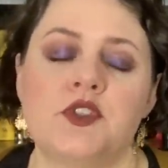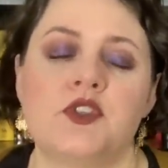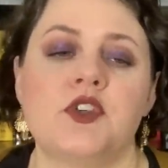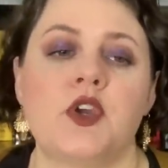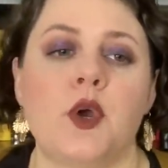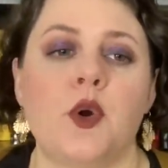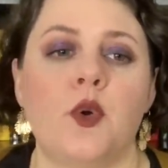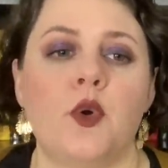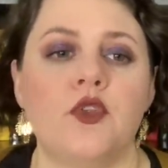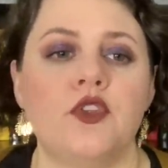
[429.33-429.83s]

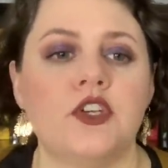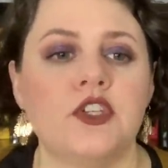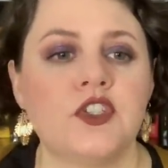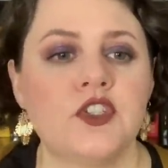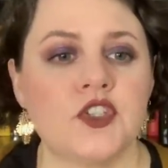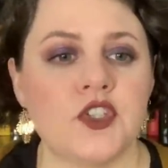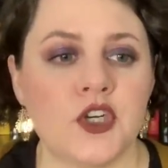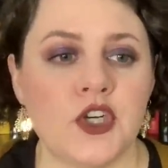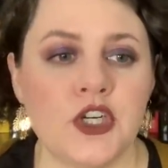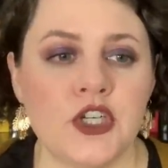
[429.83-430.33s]
So The
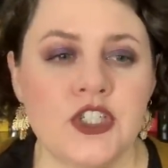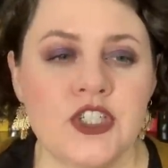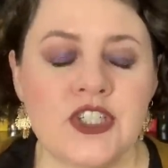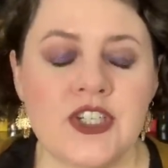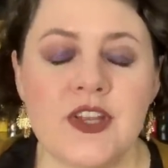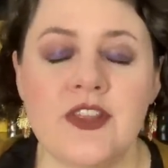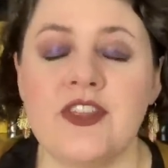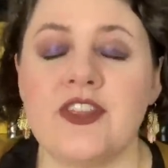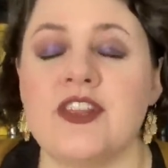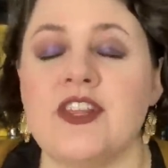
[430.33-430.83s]
Search,
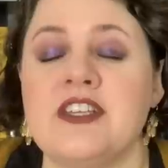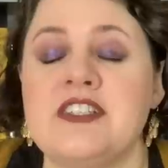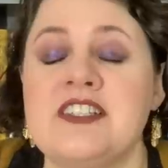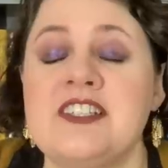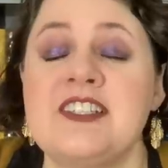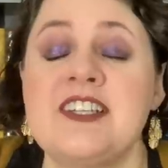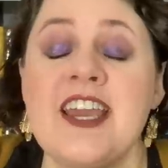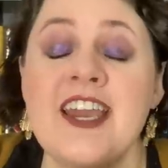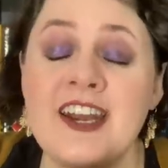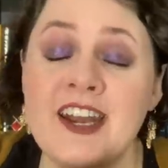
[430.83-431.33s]
the
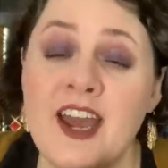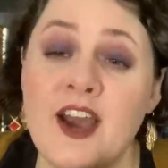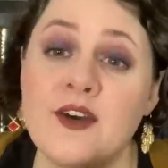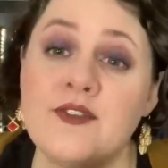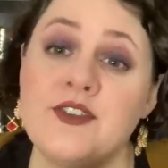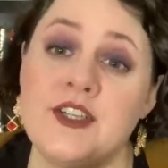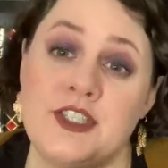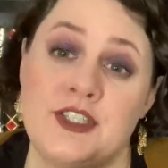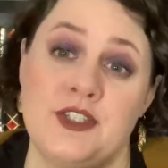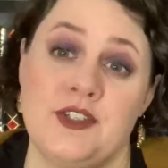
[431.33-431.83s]

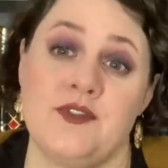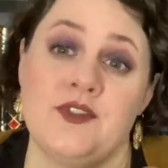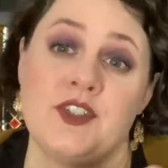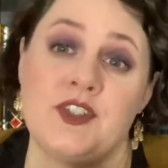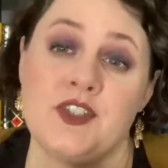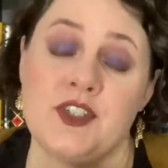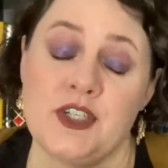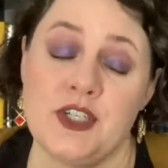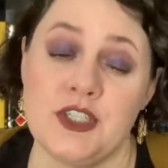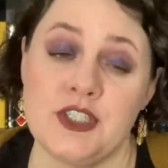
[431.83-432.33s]
standout feature of The
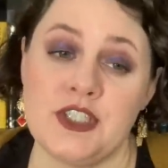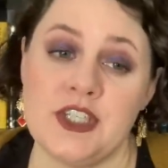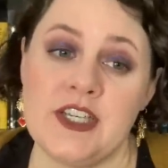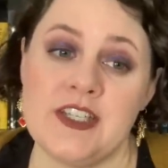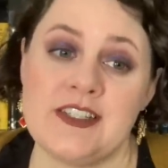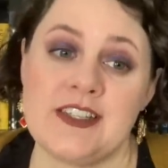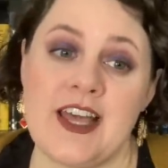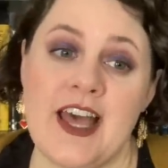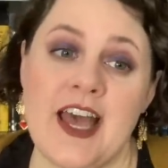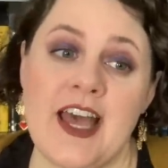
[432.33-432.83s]
Search
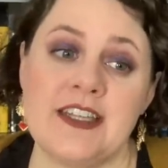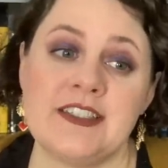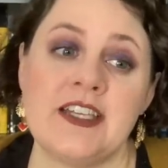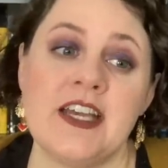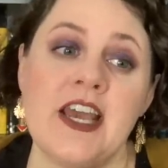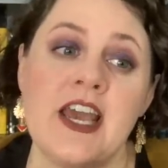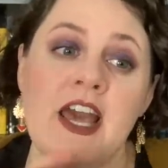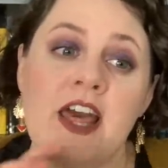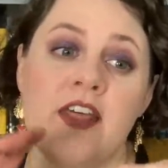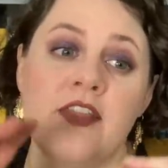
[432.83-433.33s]
is
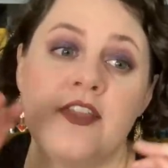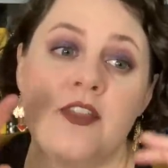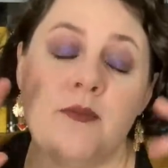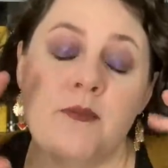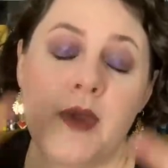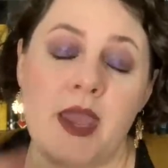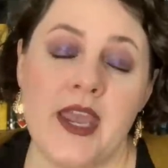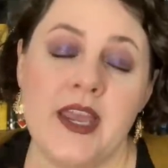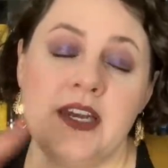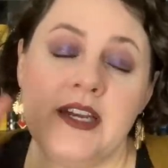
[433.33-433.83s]
that the
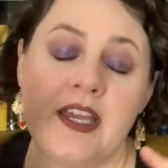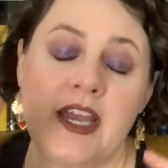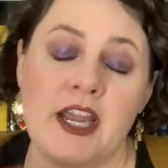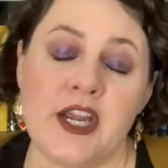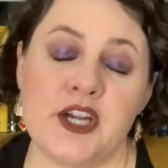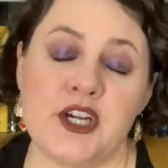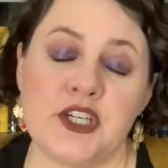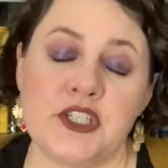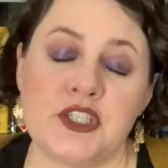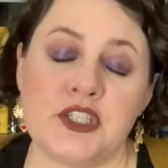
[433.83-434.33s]
main
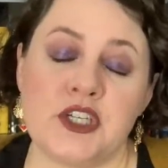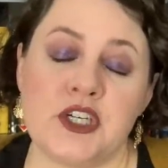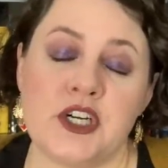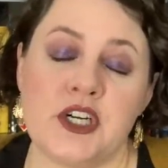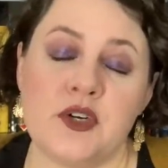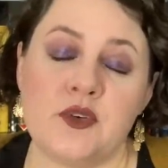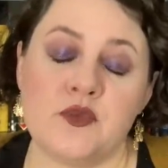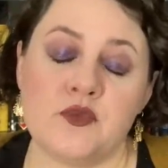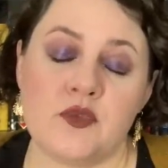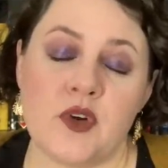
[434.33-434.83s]

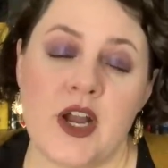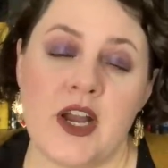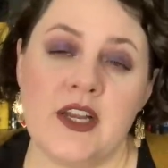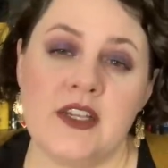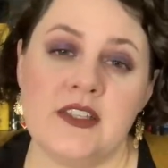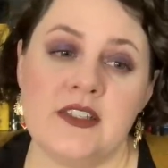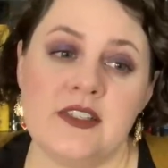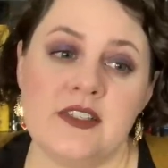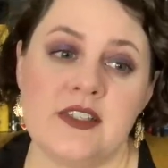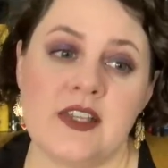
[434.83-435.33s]
character
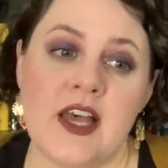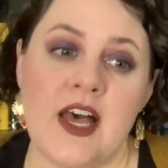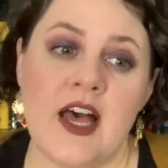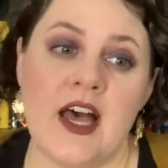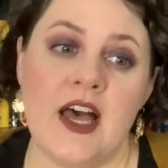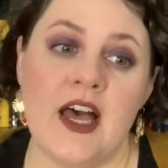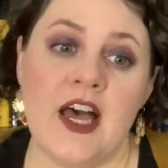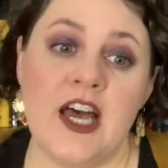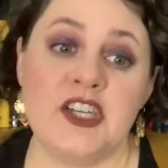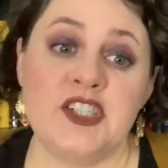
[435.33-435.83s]
runs
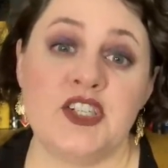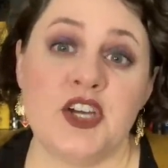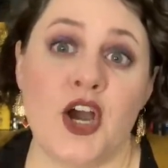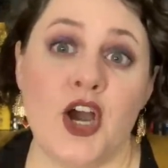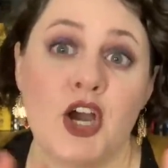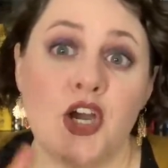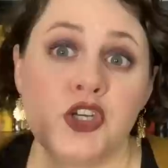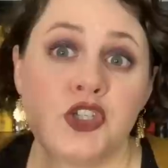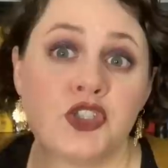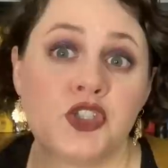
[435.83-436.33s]
a, a
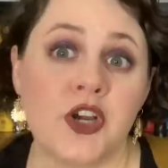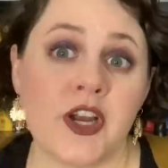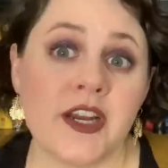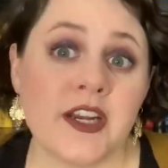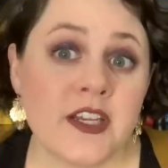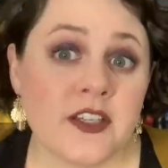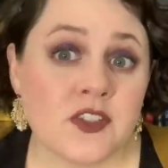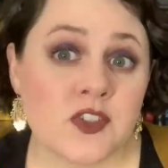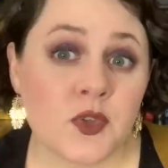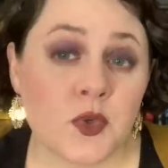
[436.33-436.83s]
dog
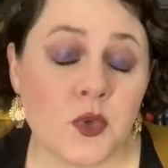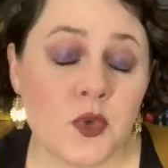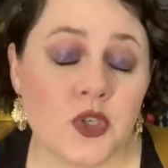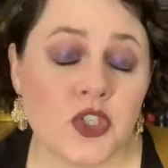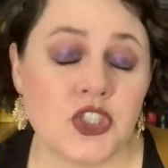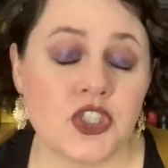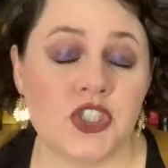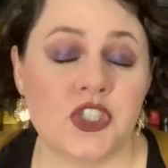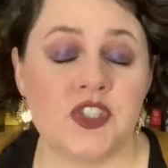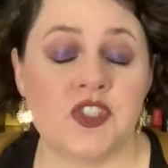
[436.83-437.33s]
training
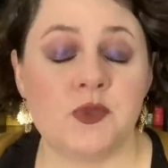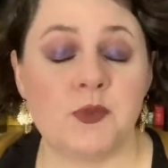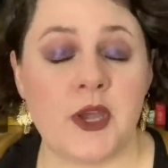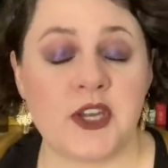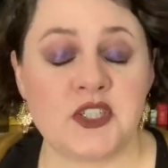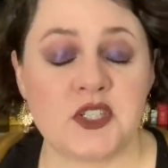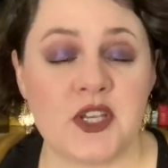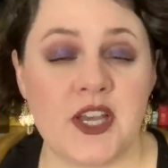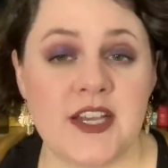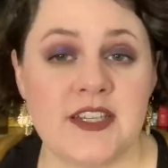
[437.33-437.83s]
school and she
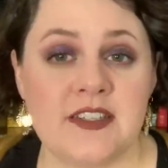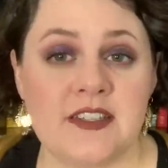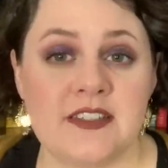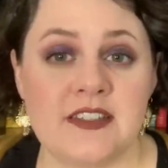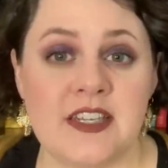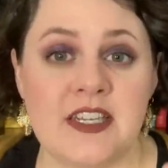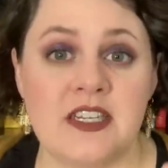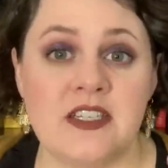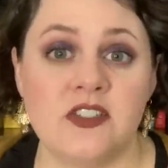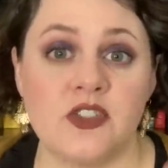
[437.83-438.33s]

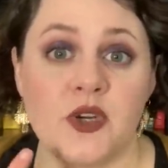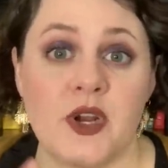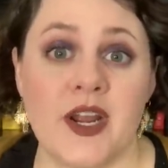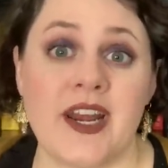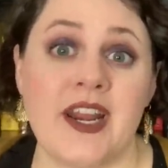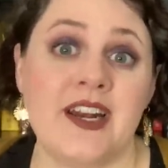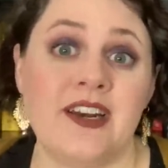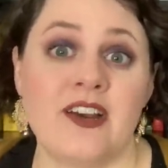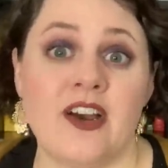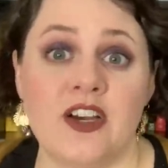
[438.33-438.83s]
specializes in
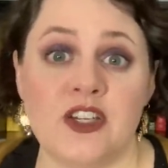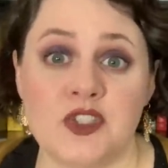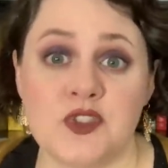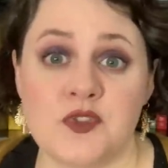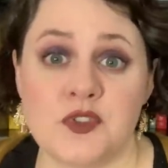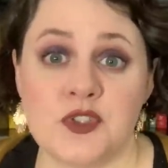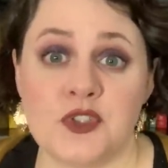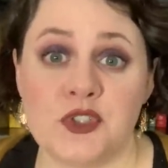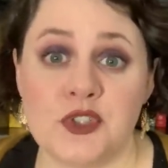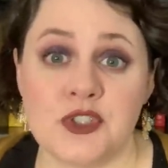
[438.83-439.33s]
training dogs
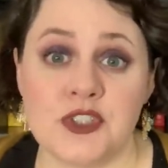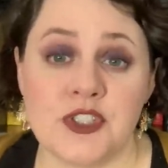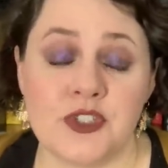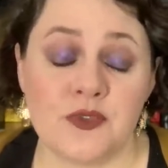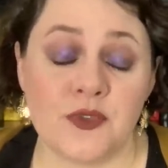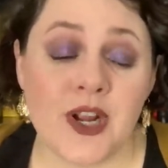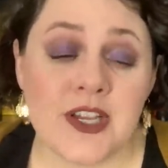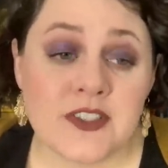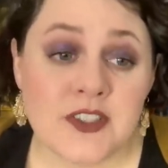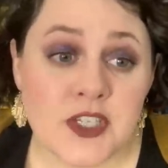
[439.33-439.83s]
for search
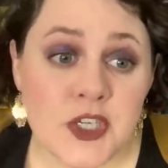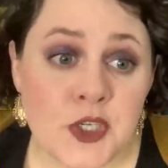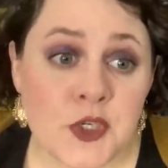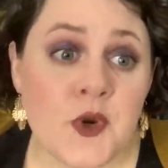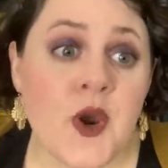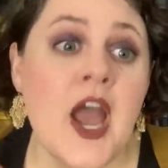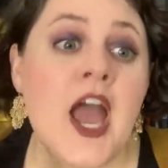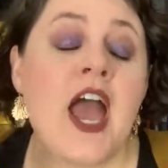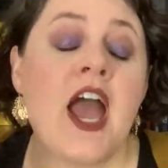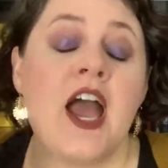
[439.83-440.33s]
and
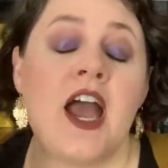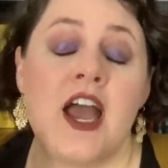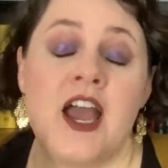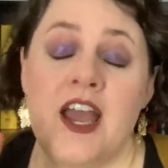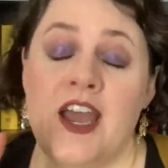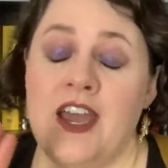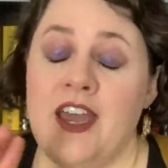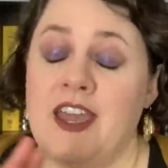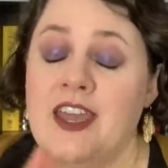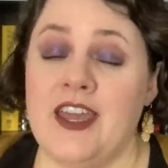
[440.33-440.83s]
rescue.
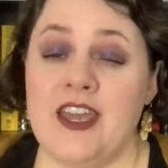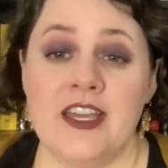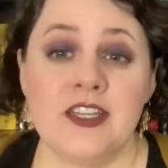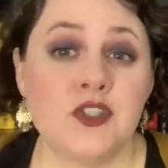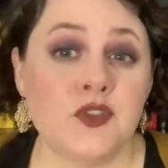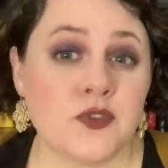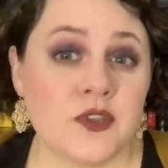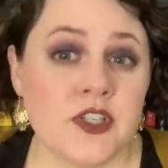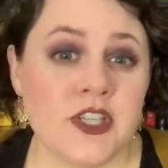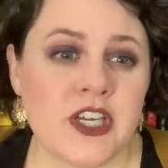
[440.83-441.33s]

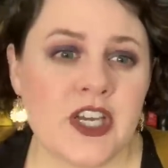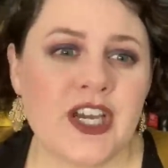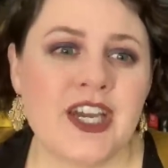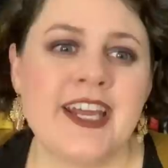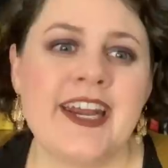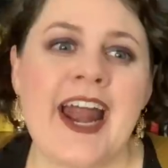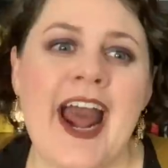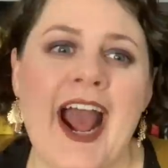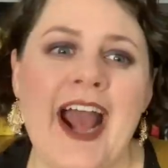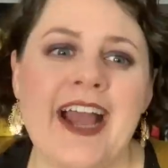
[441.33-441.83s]
It's really good.